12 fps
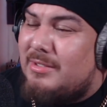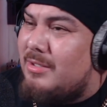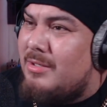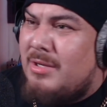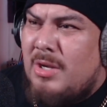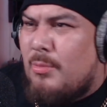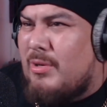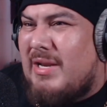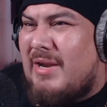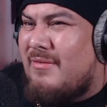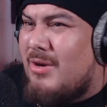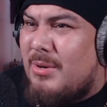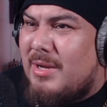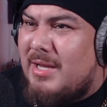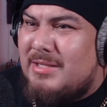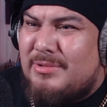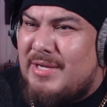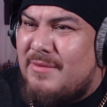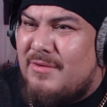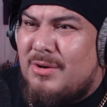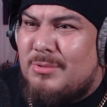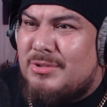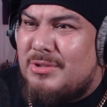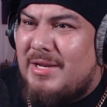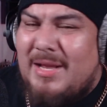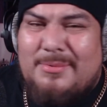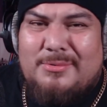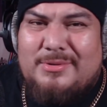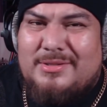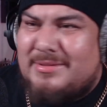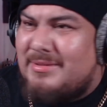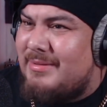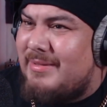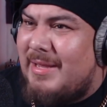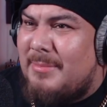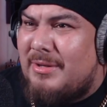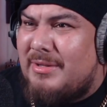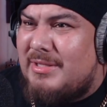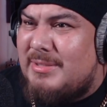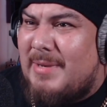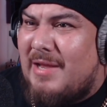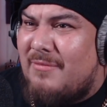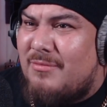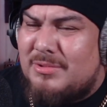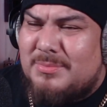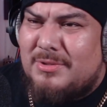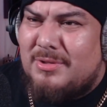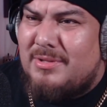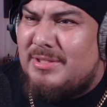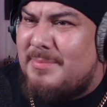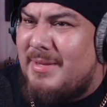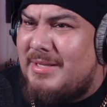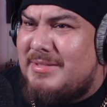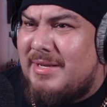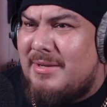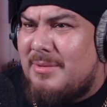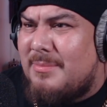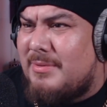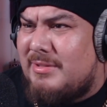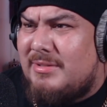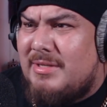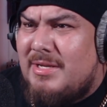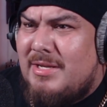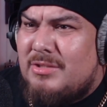You know, we never know, guys. We never know what's going to happen with this damn, uh, these platforms, bro, and these big tech companies.